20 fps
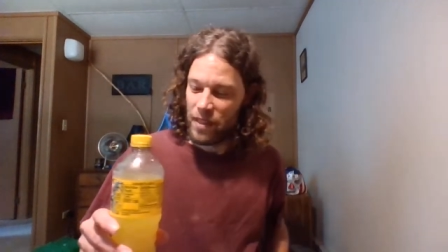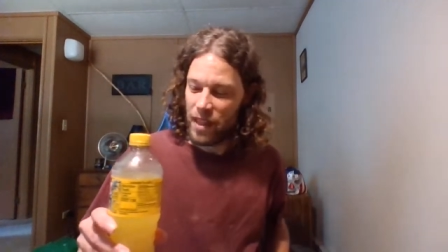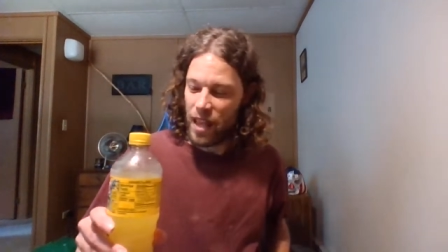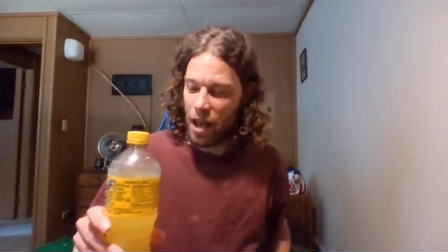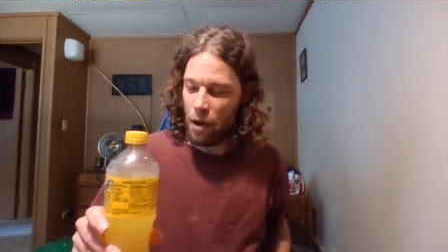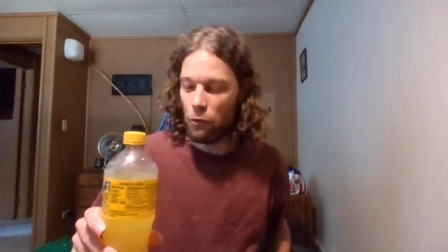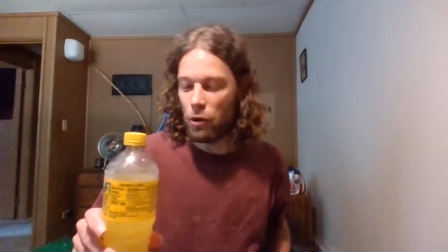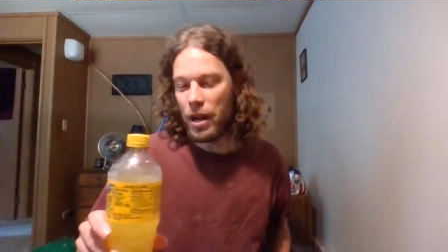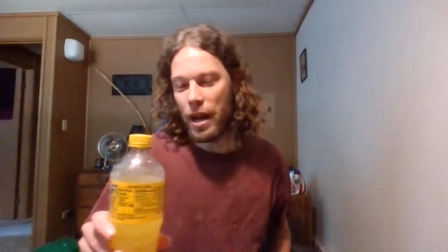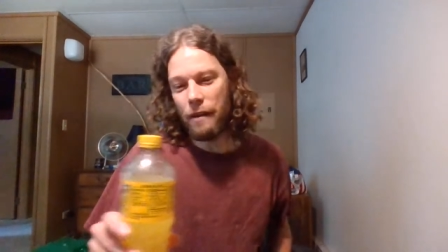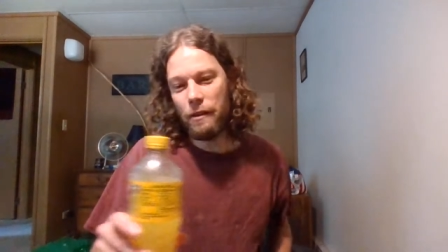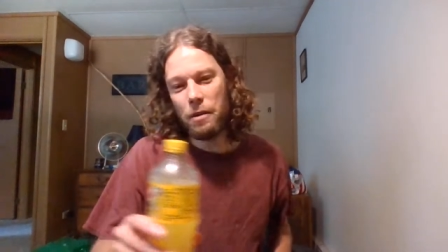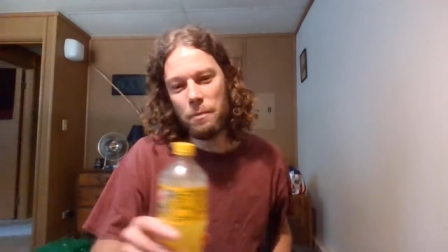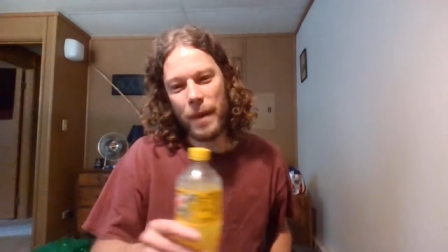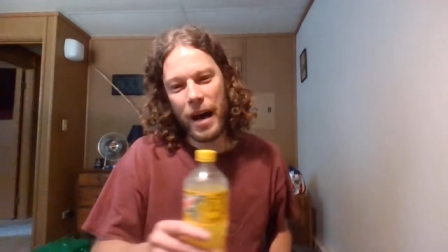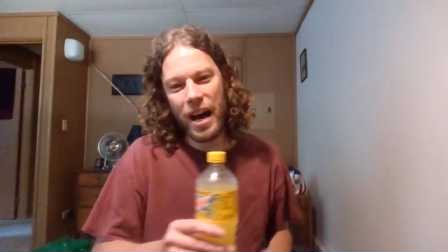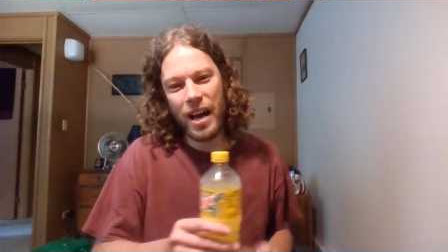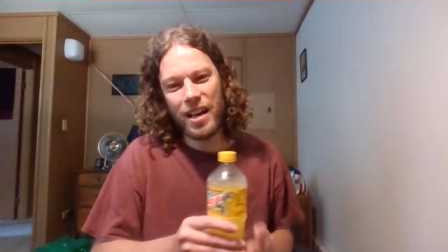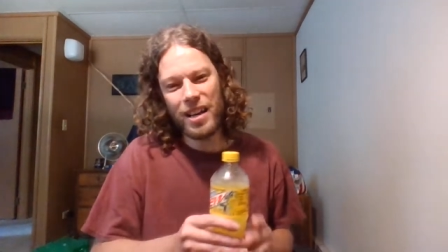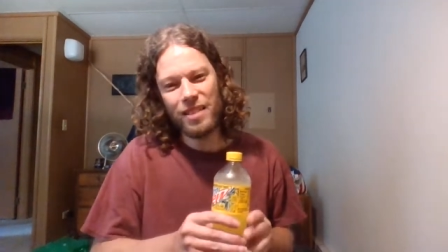and whenever I
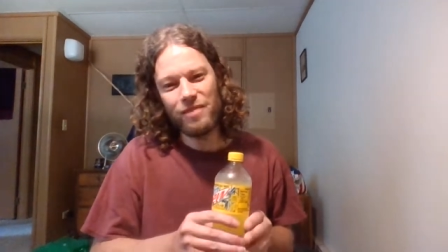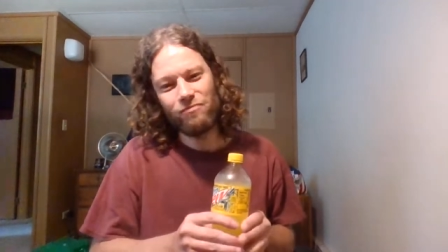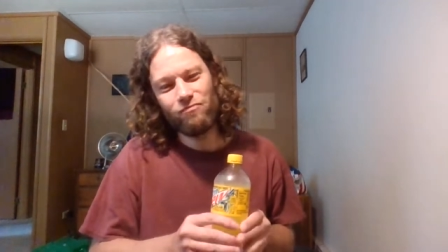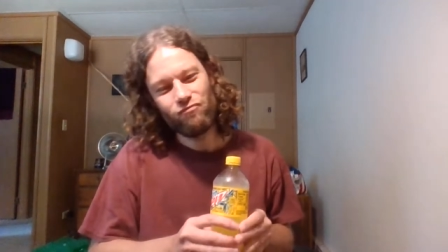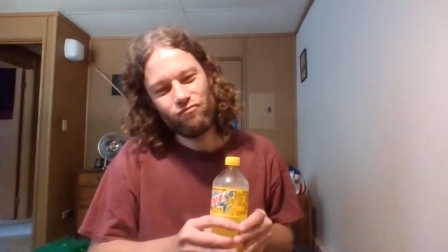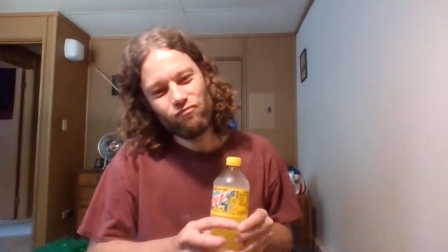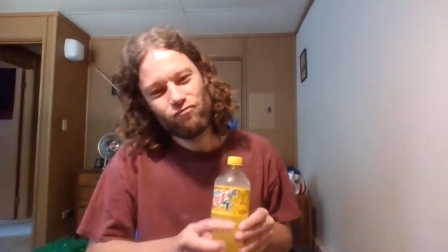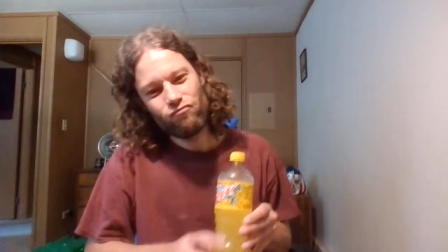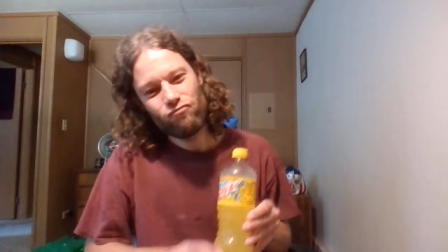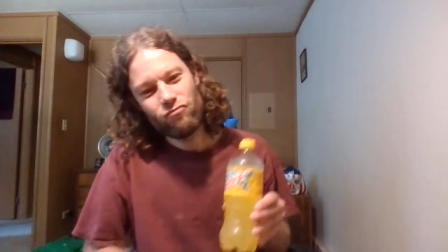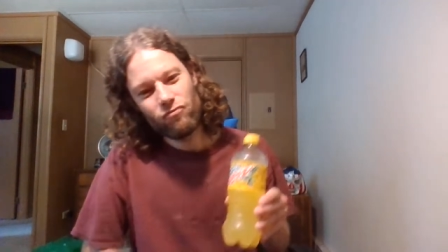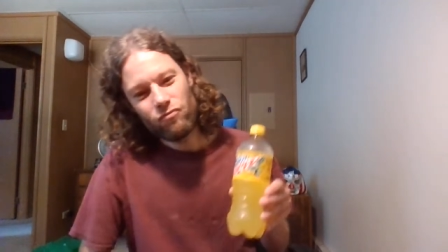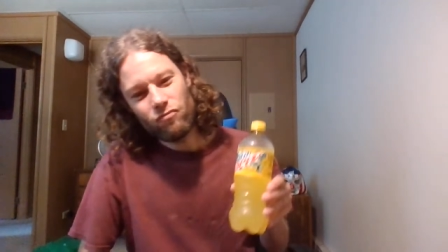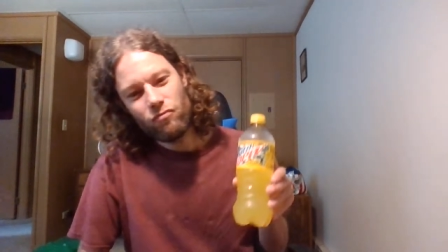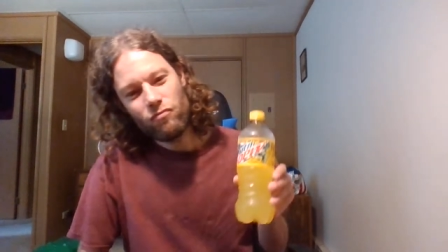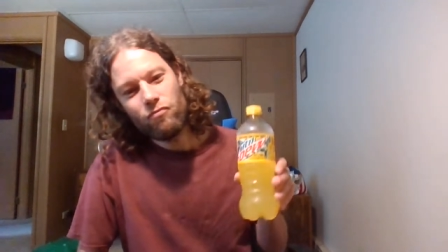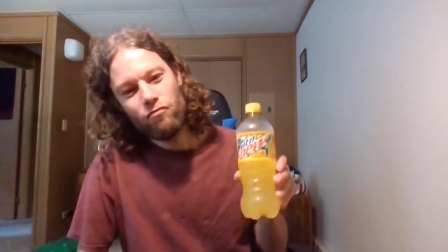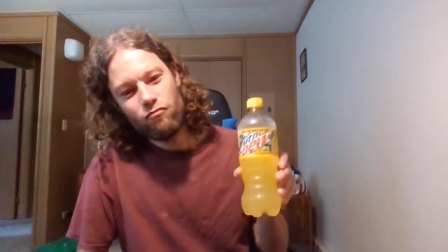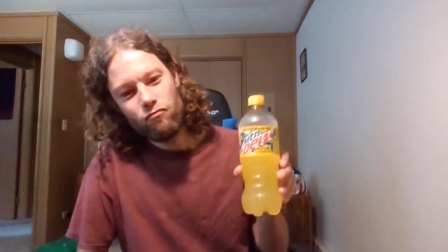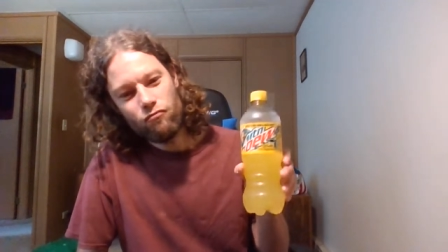buy it,
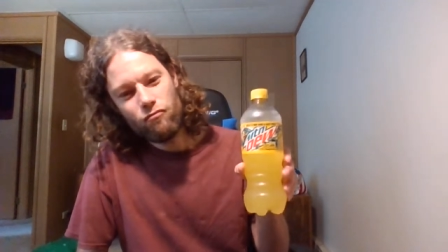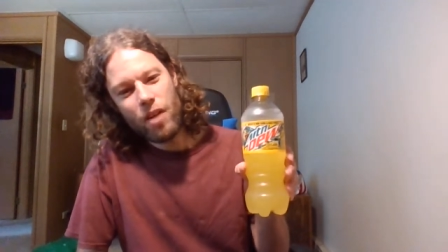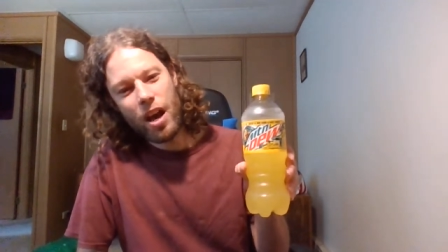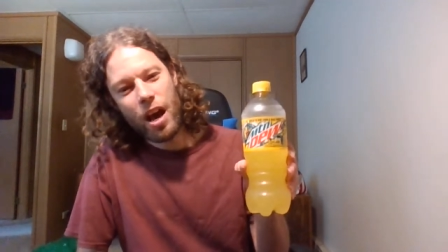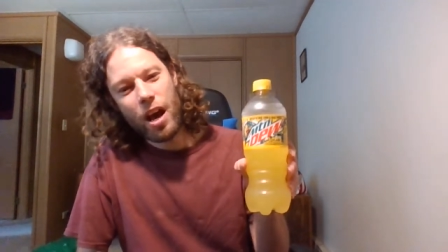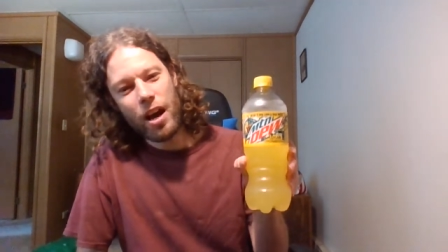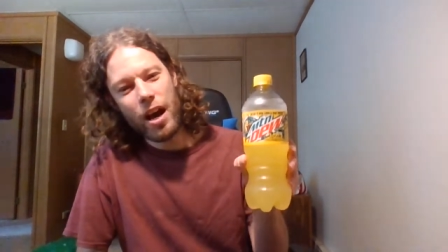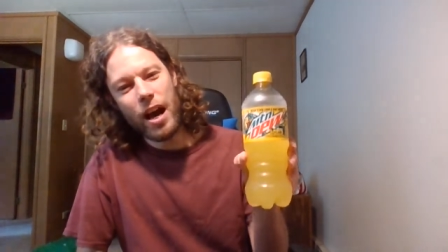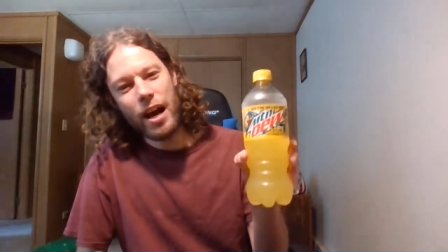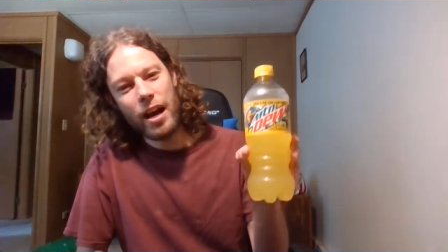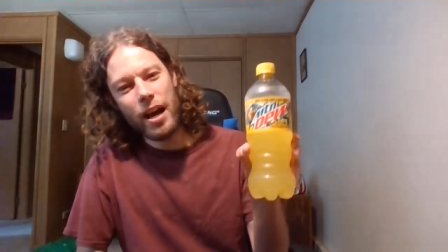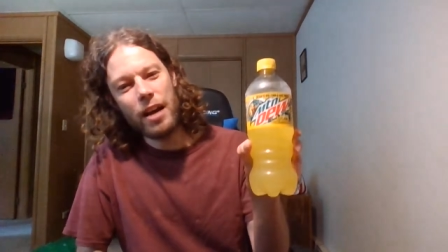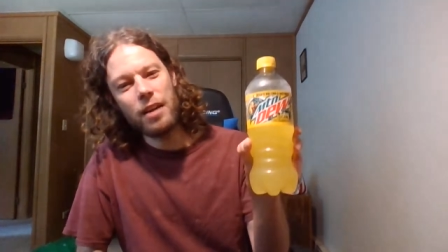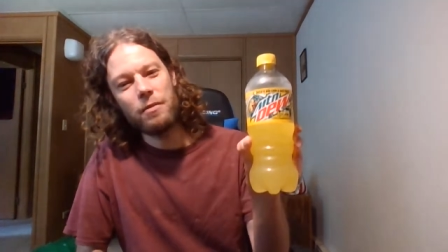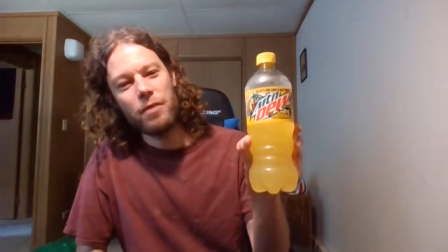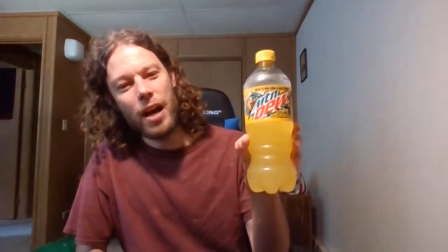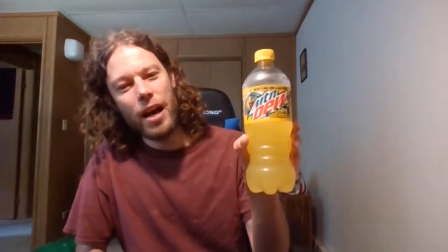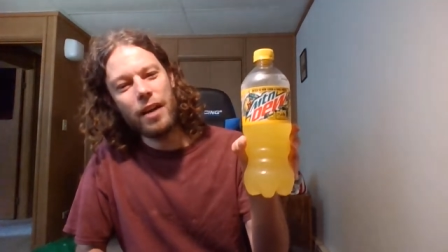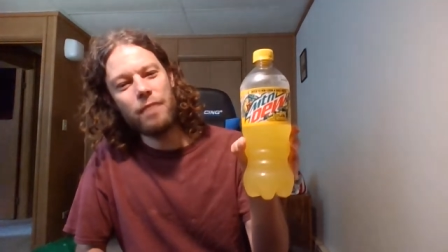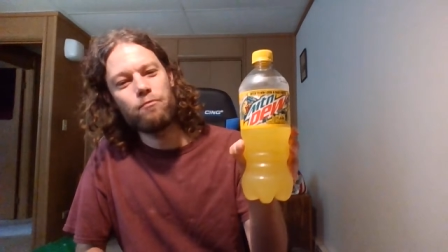yeah, I
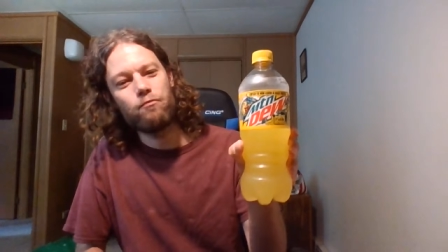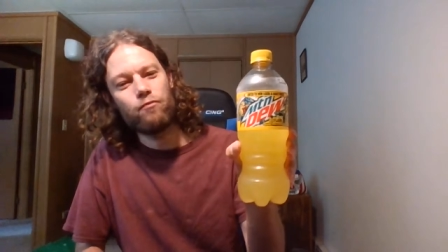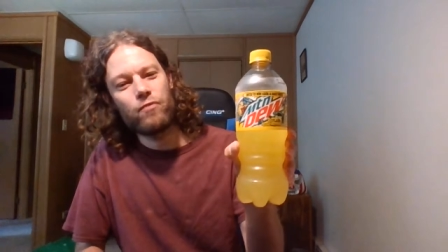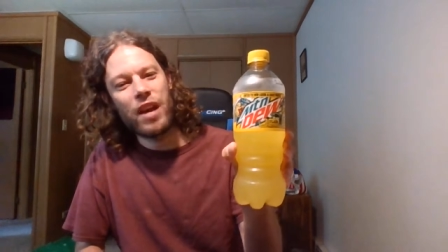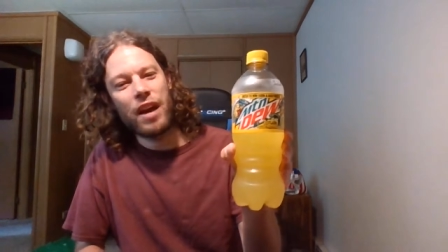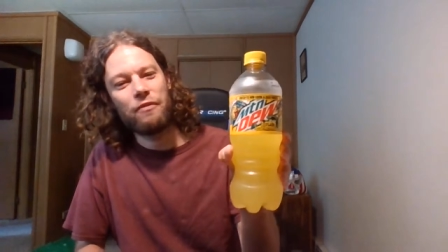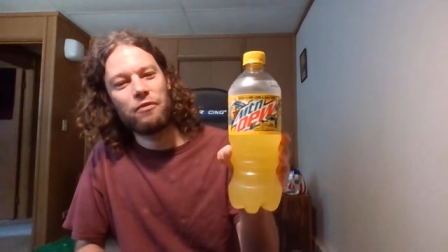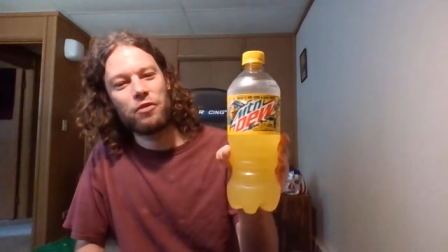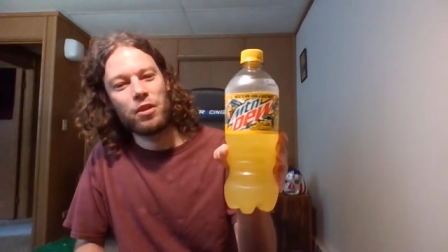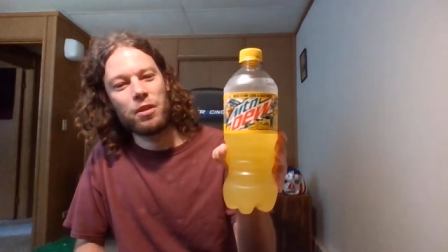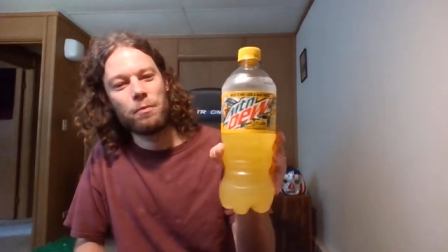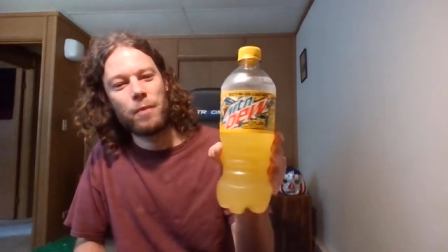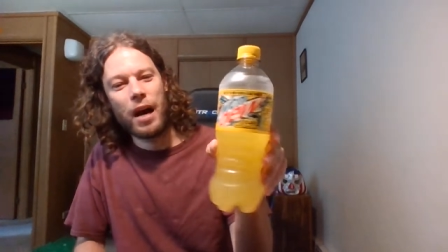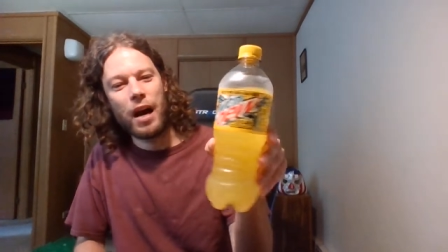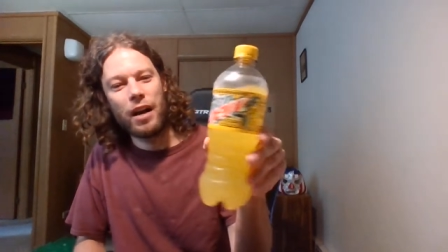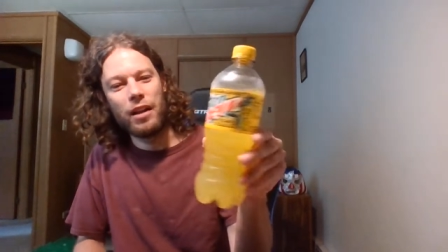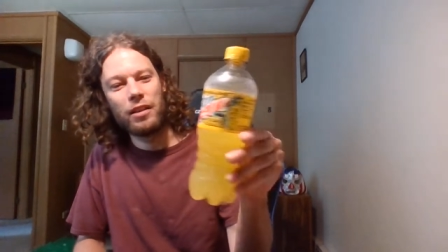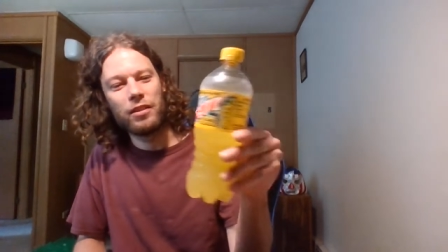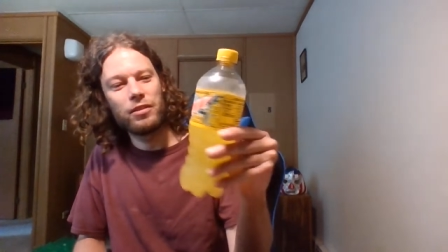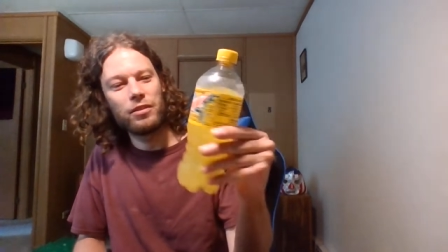I, I definitely
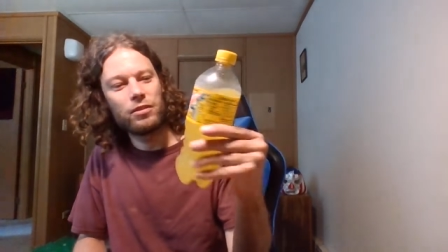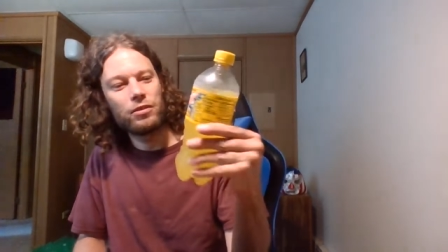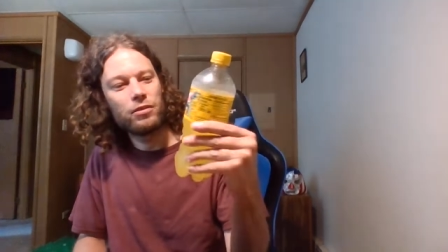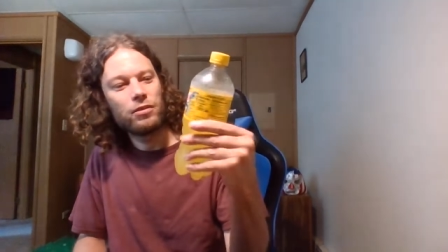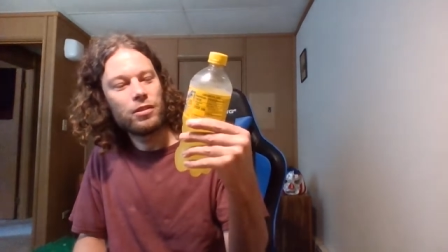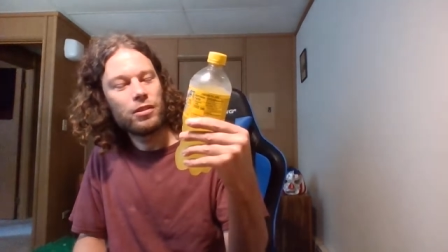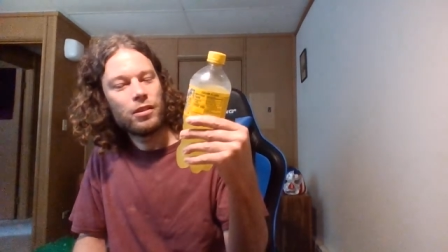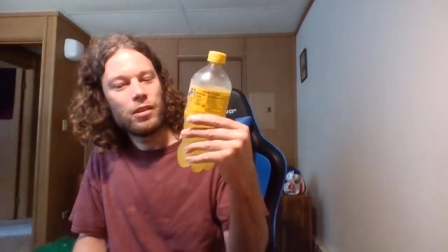buy this.